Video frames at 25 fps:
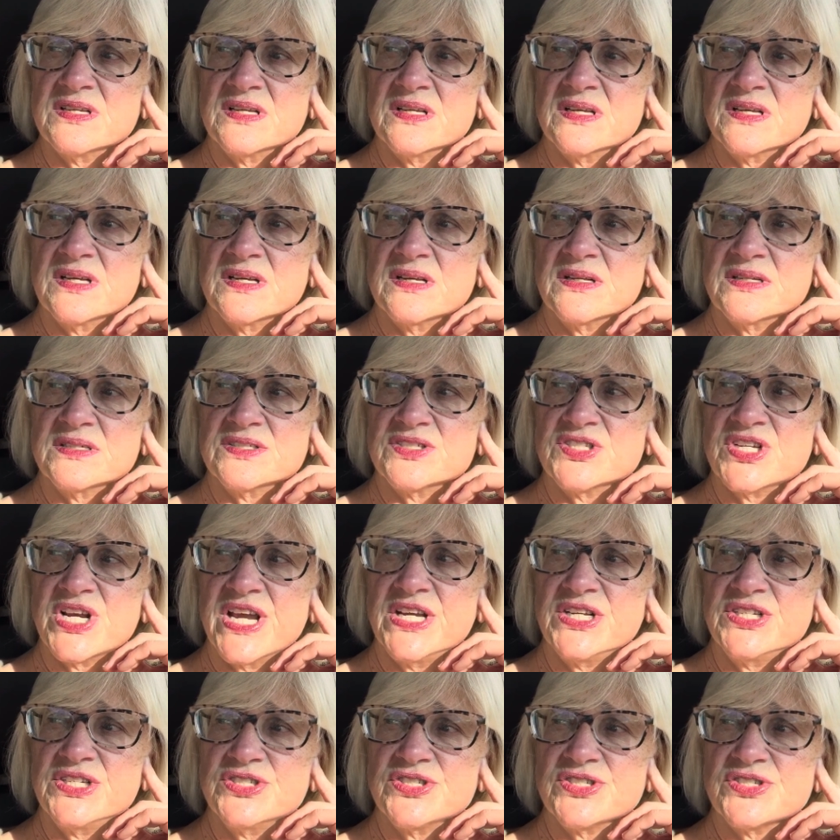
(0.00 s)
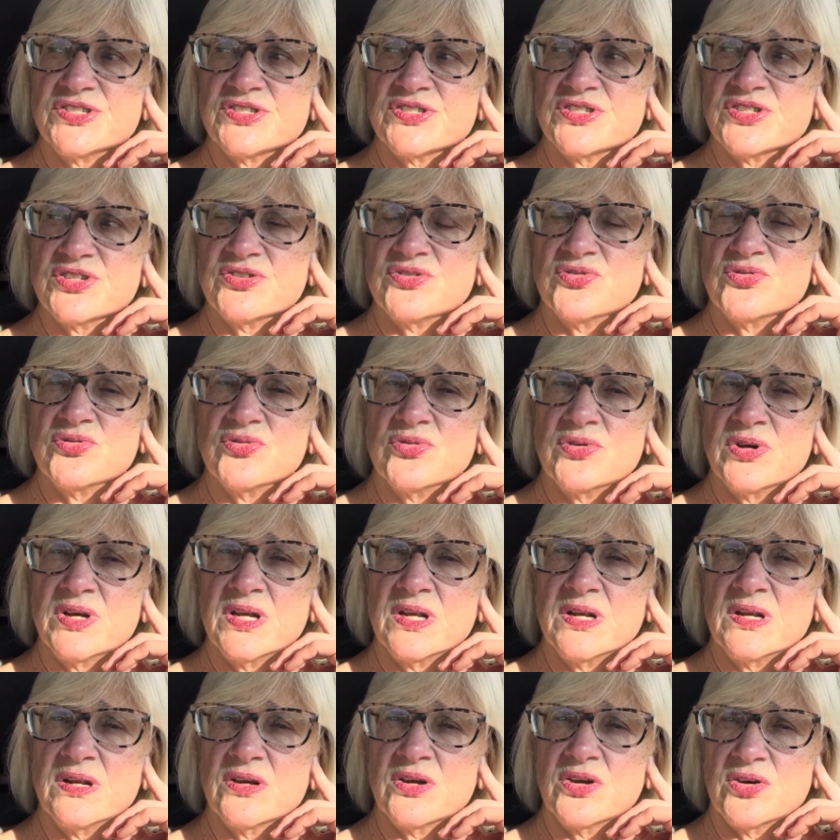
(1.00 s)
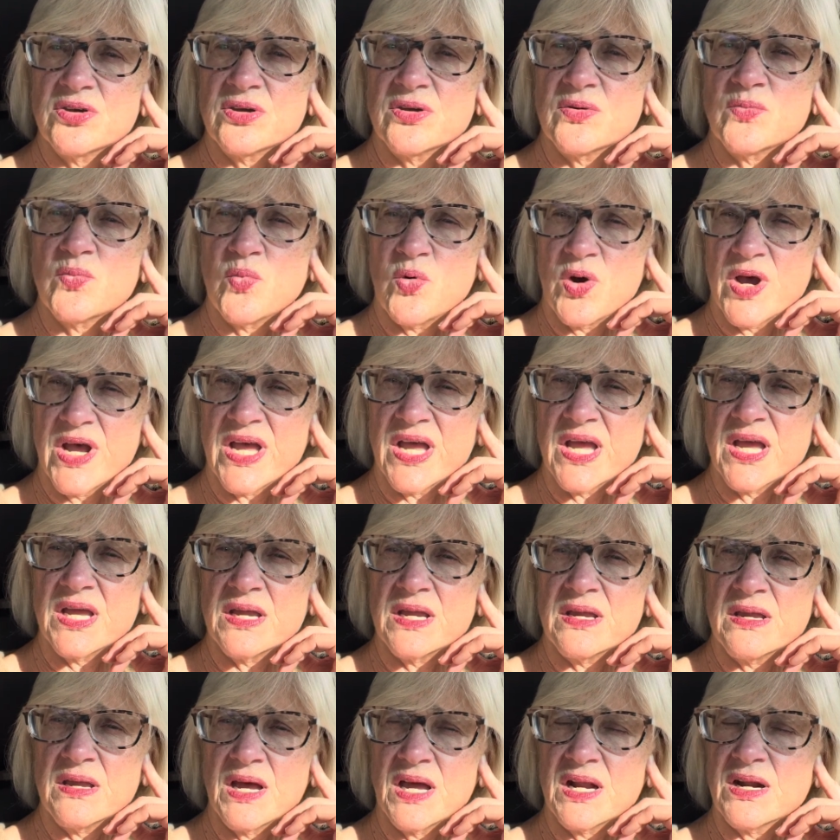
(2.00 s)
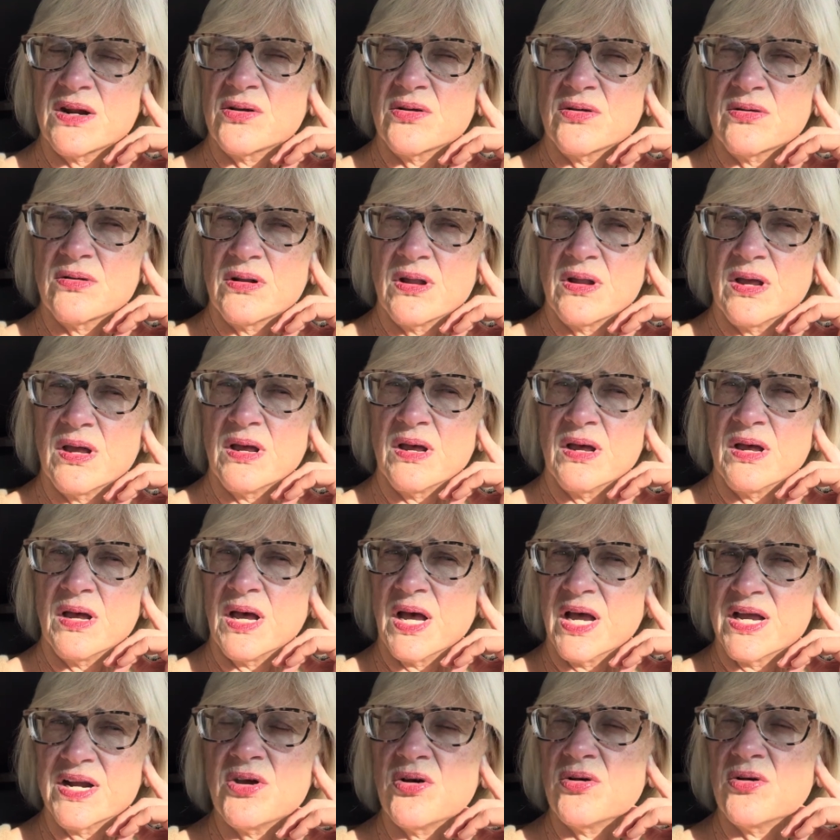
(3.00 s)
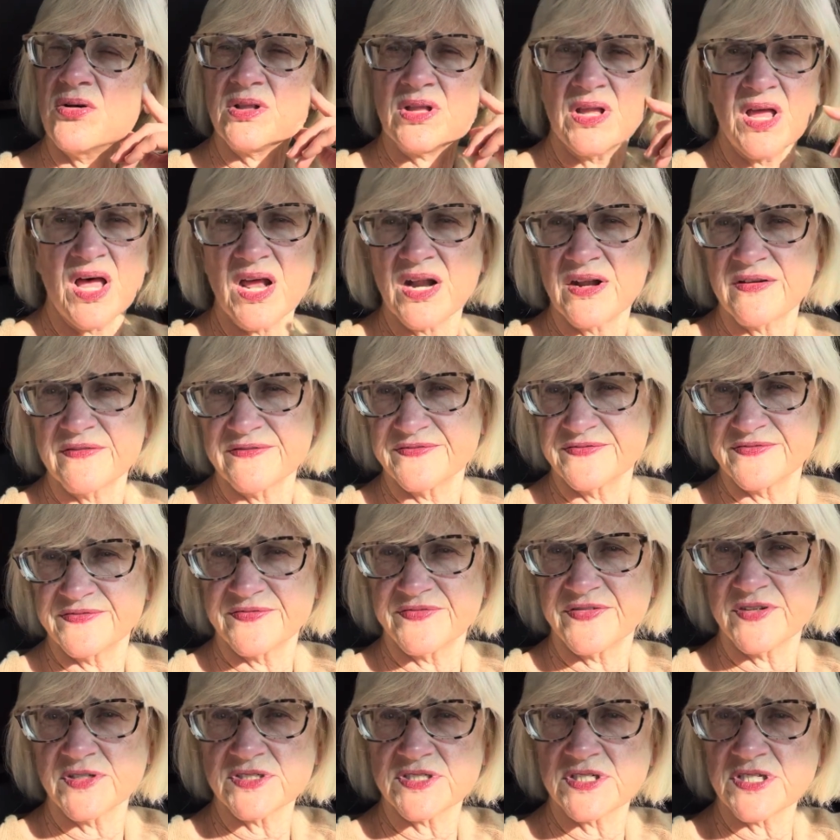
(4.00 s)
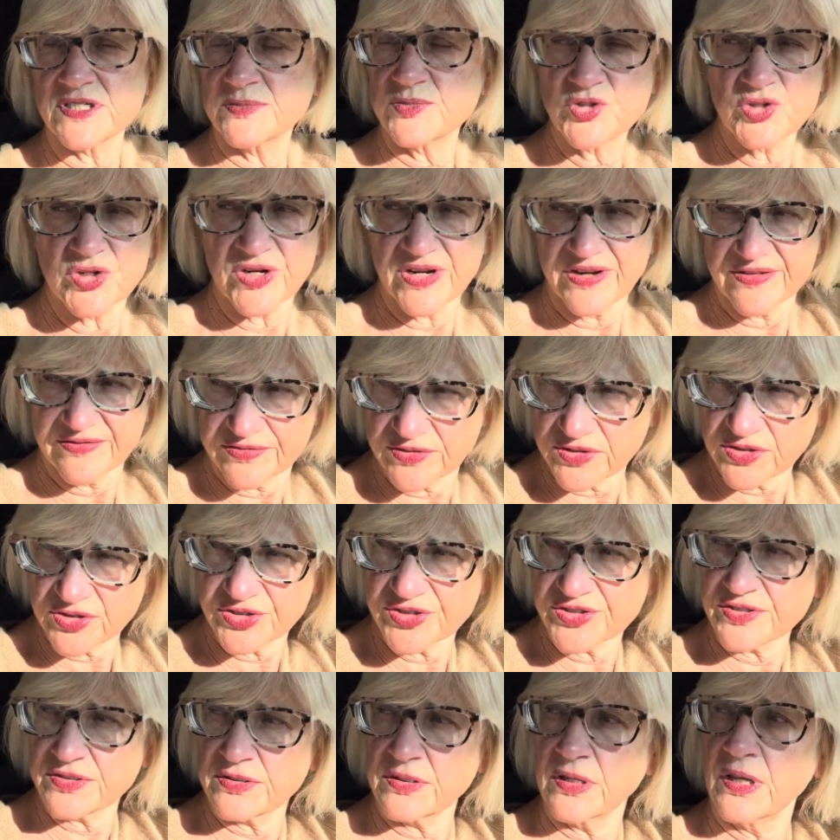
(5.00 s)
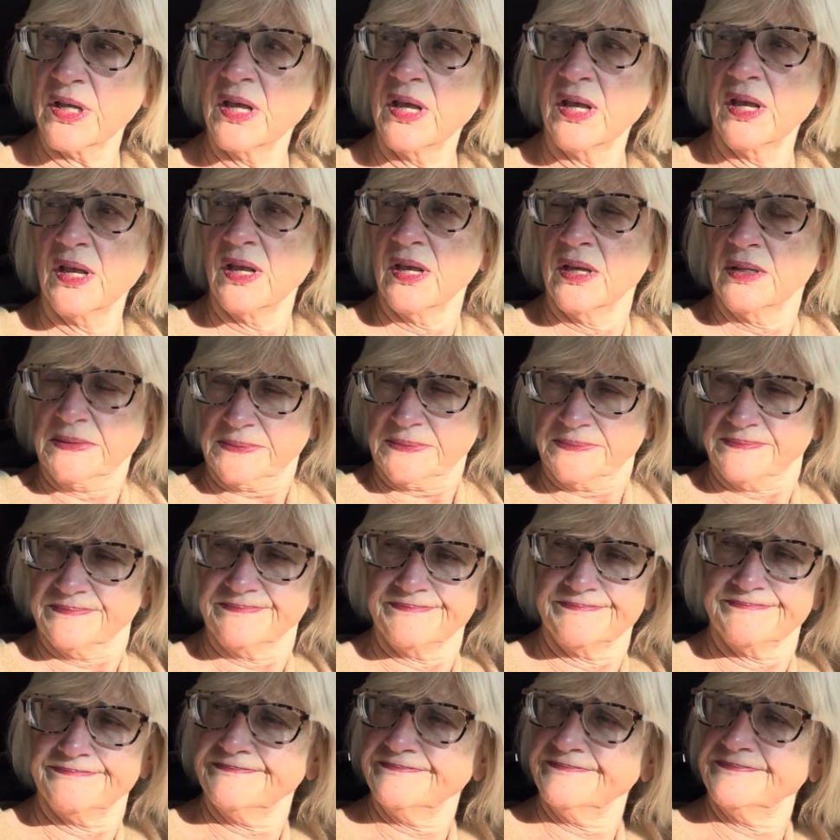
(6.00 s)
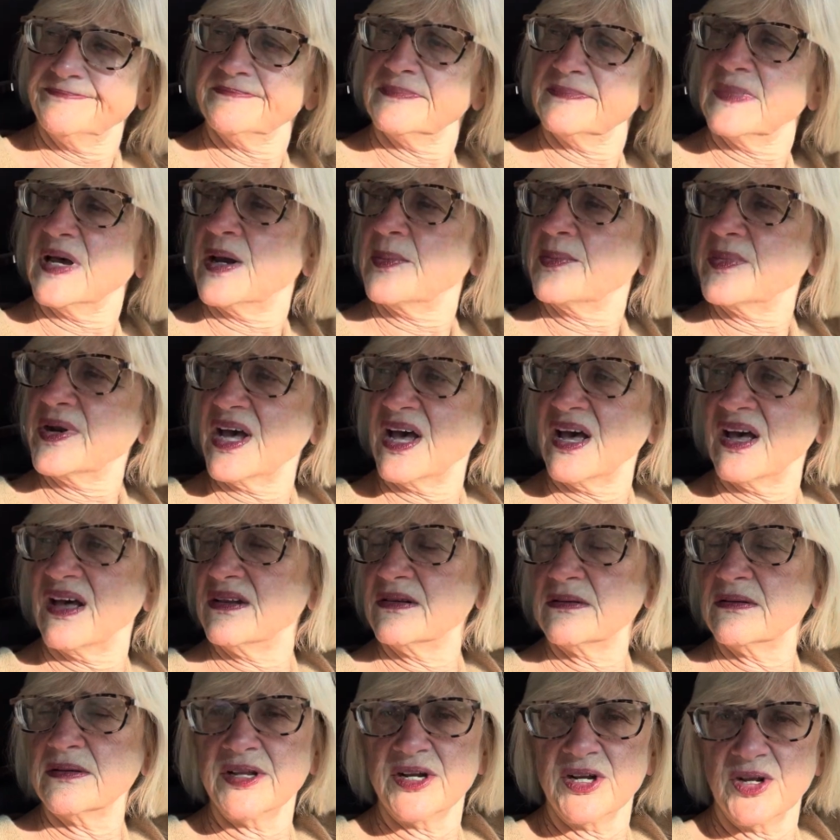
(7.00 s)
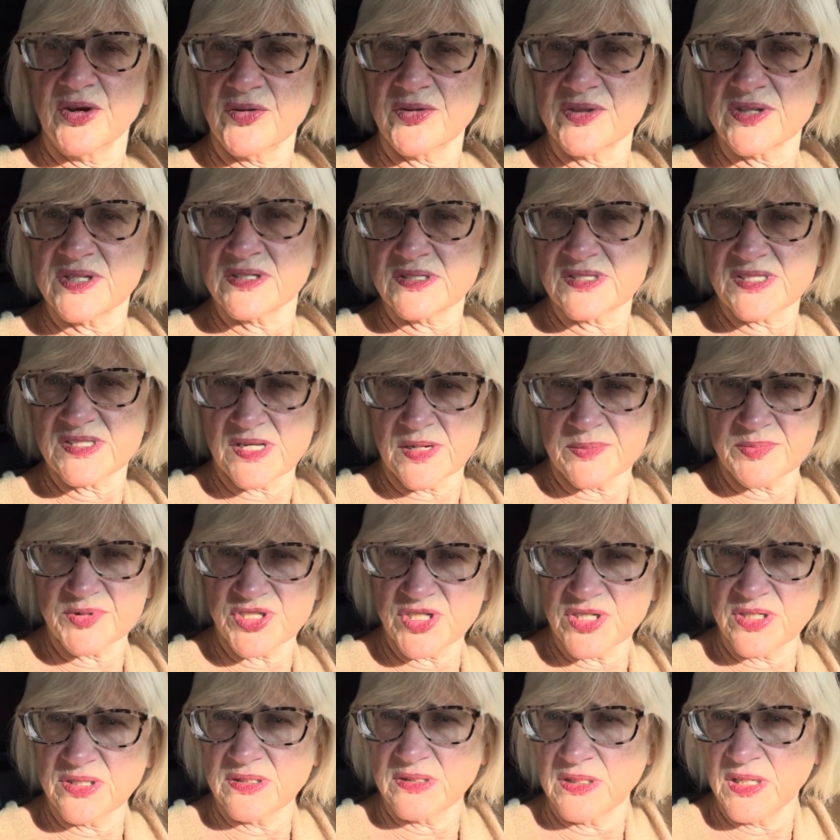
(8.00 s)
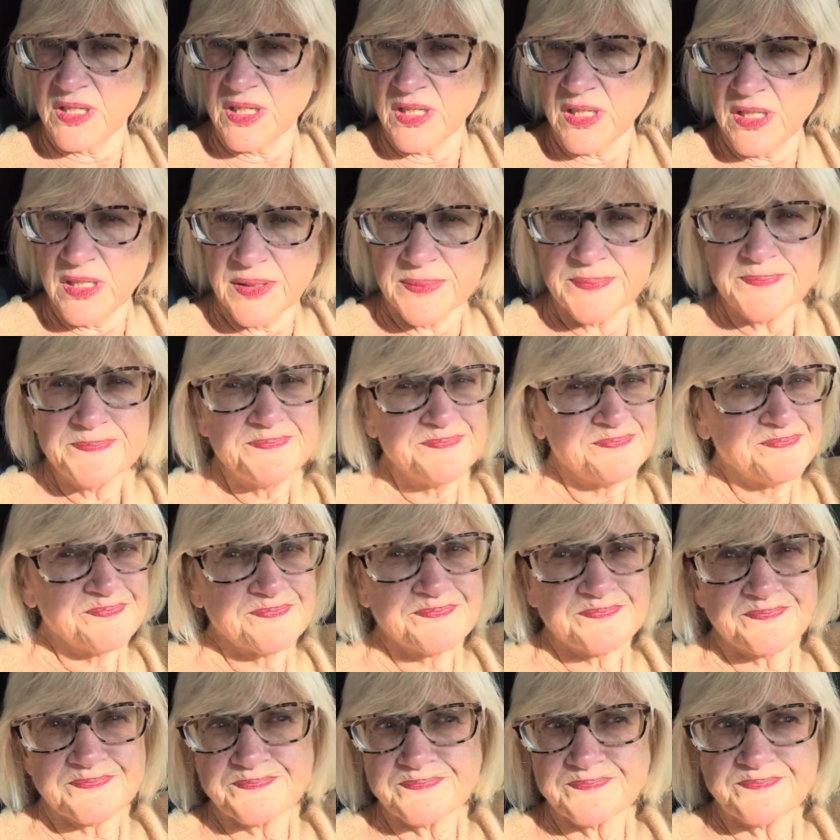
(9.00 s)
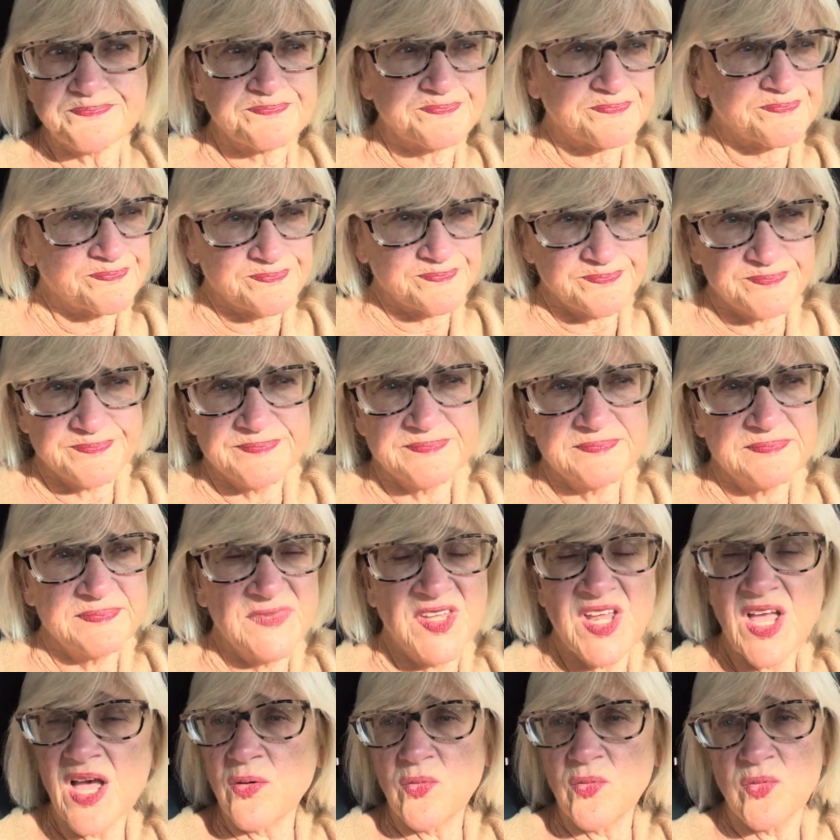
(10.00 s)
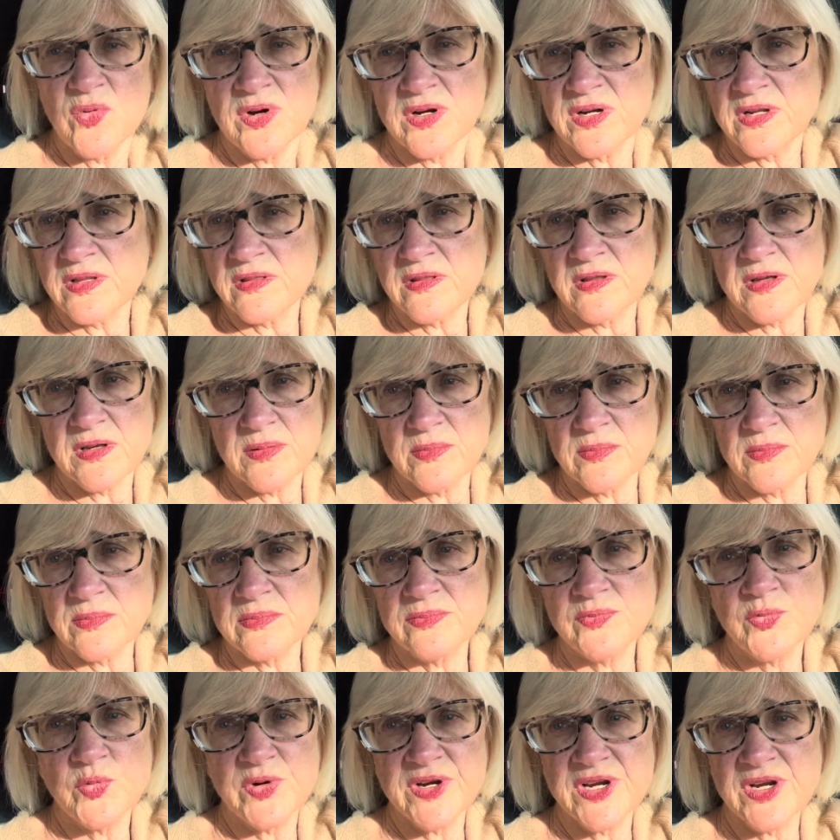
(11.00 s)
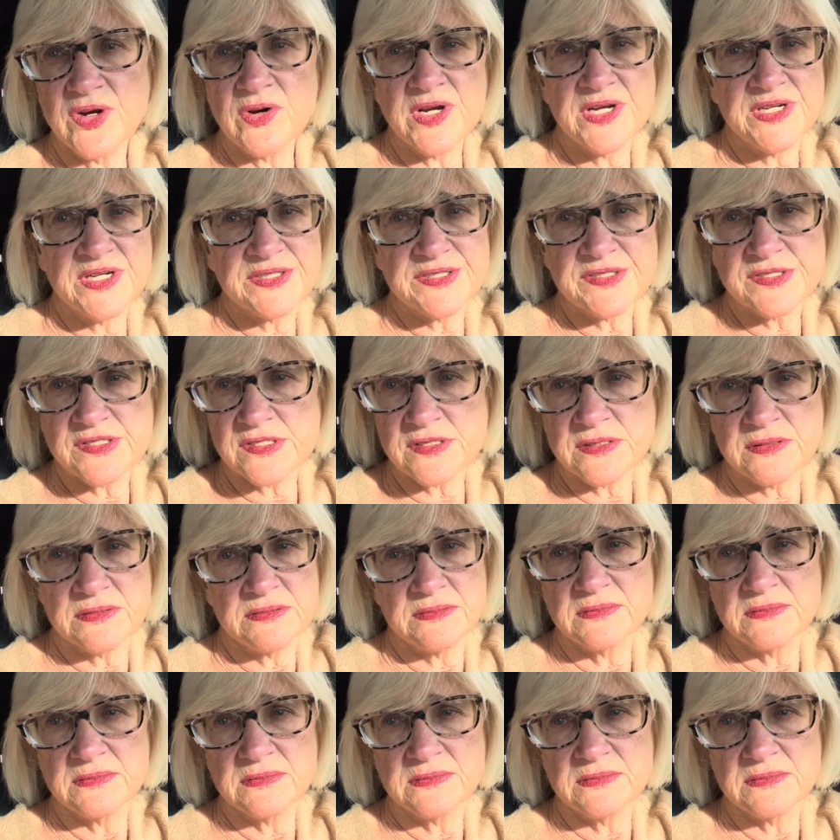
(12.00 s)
it changes you in a good way. I don't, I know a lot of full-time travelers. I'm not, you know, the exception and not one of them regrets.